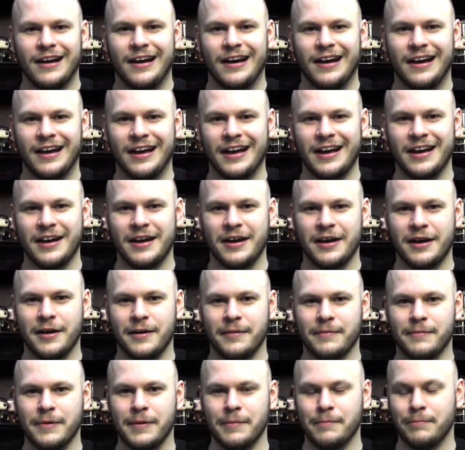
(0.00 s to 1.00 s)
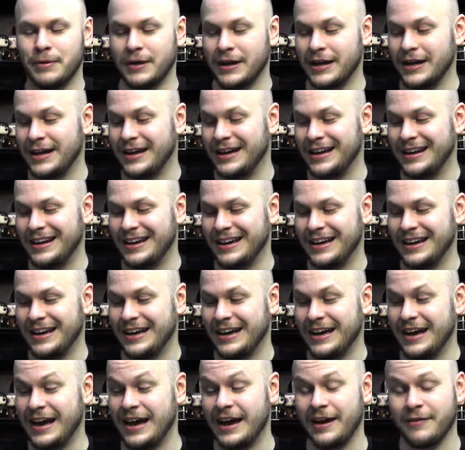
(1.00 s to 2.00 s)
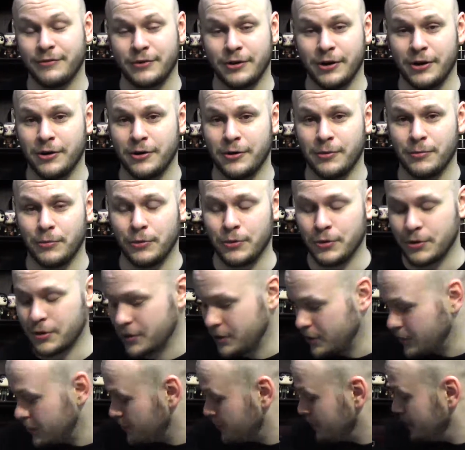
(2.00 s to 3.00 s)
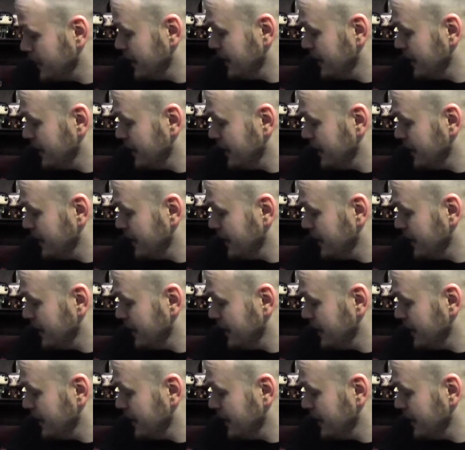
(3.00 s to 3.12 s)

But I have Carl Mordo,